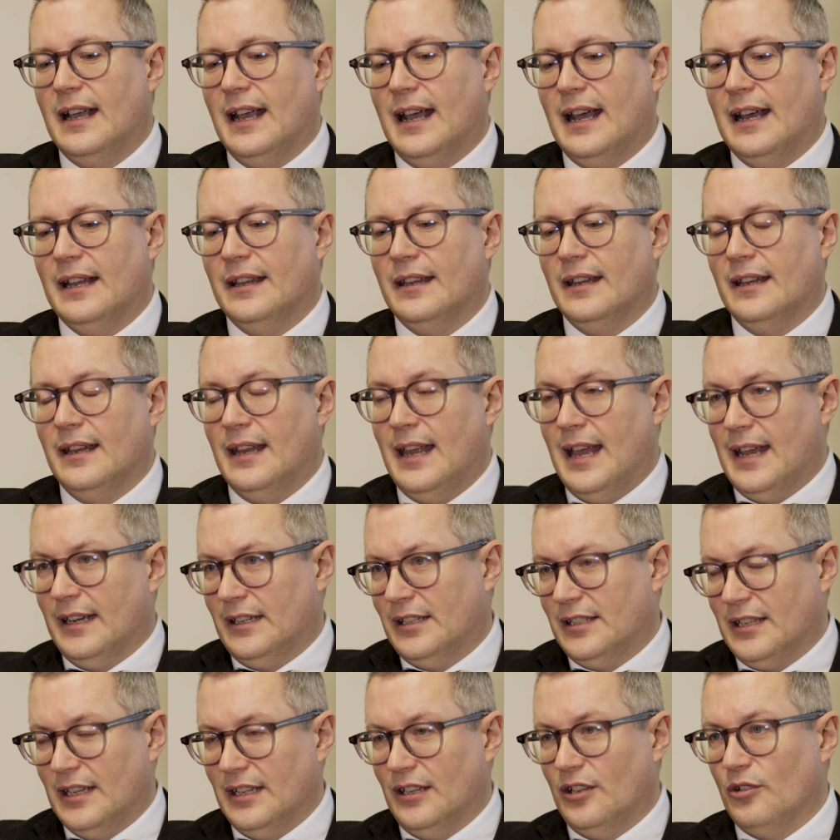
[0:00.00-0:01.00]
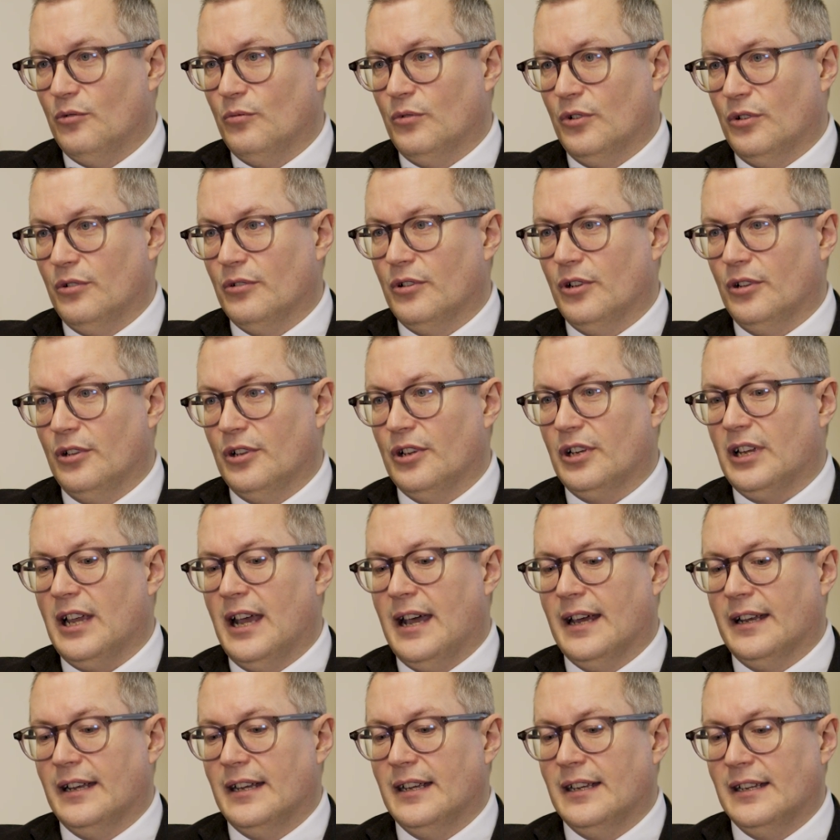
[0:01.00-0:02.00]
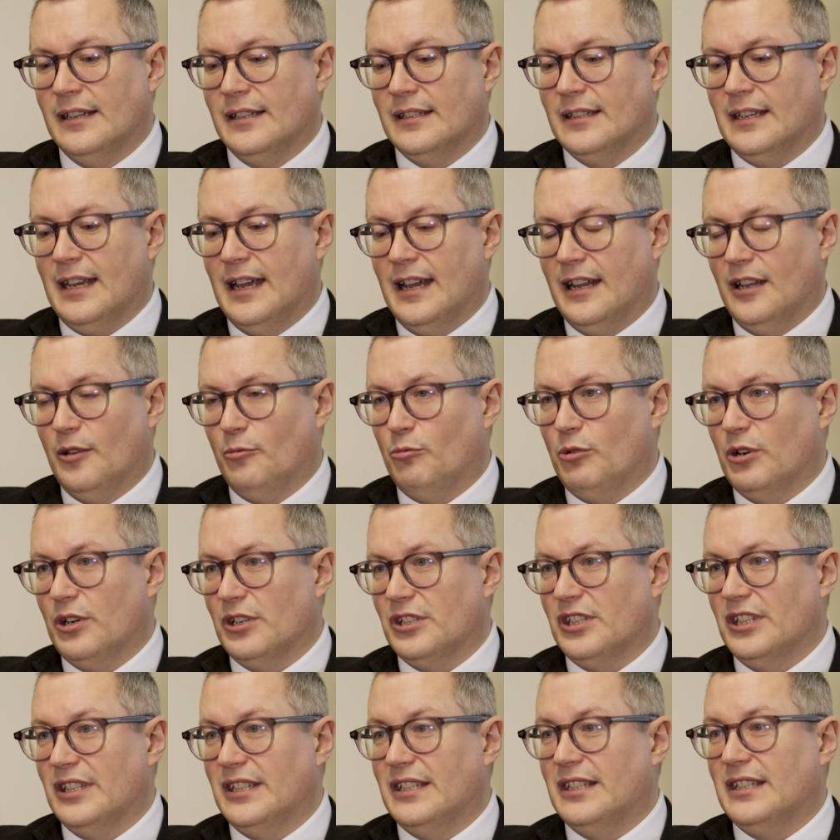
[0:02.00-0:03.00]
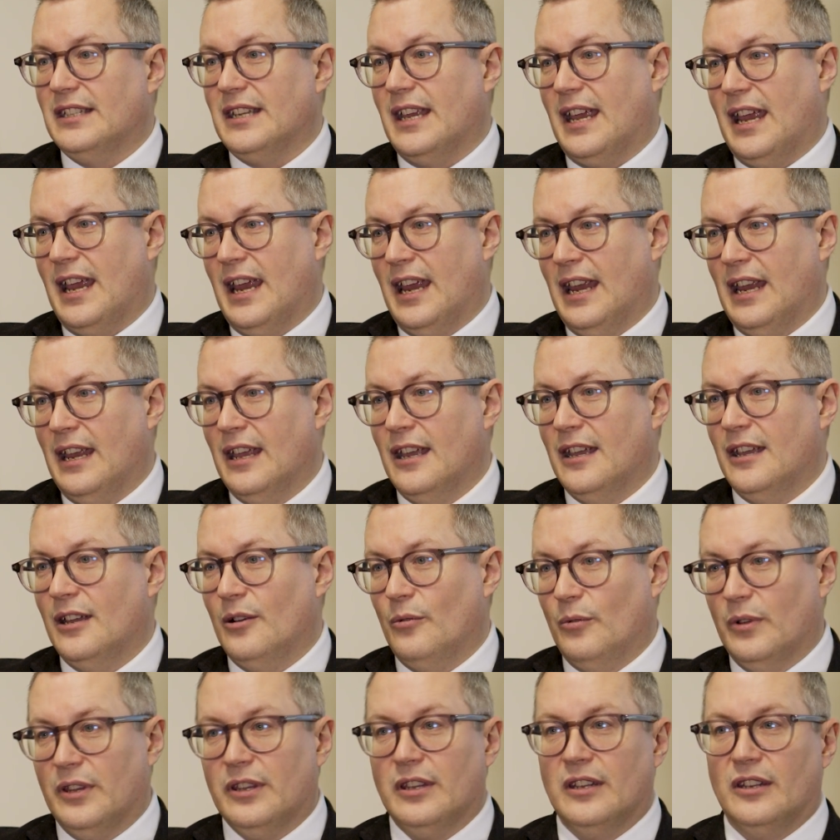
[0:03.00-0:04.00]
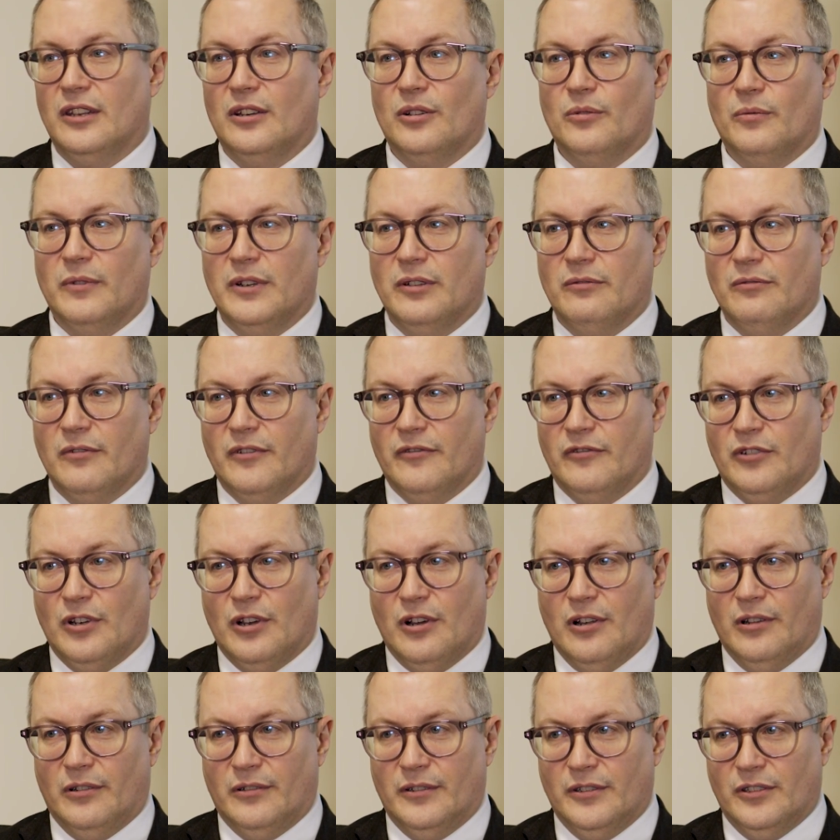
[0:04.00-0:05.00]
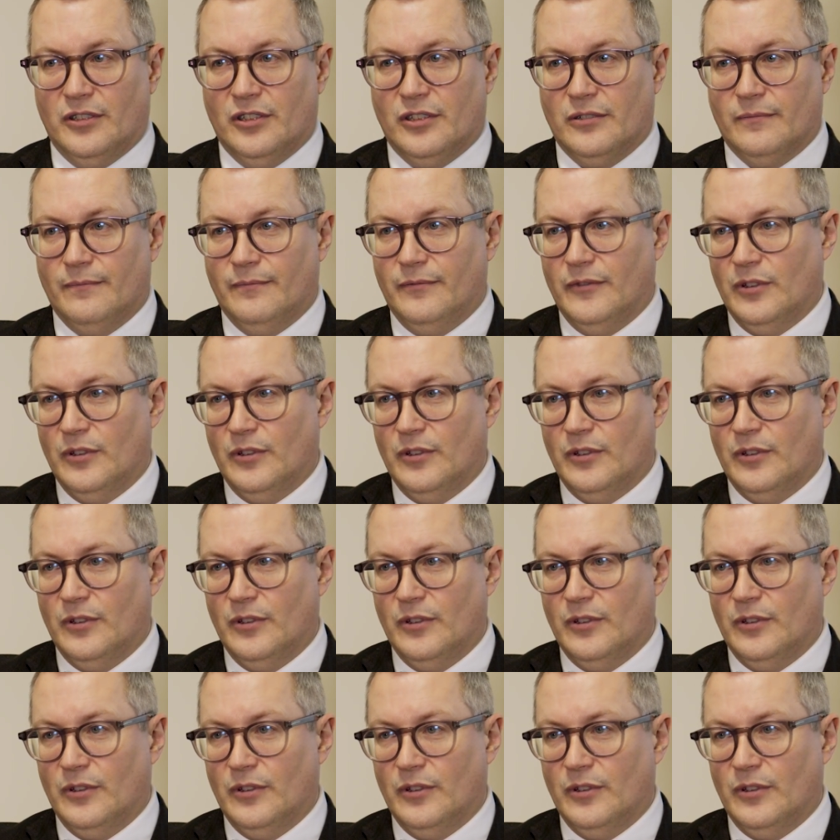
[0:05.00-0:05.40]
And the next thing that we're going to look at is, can the person stay within their window of tolerance?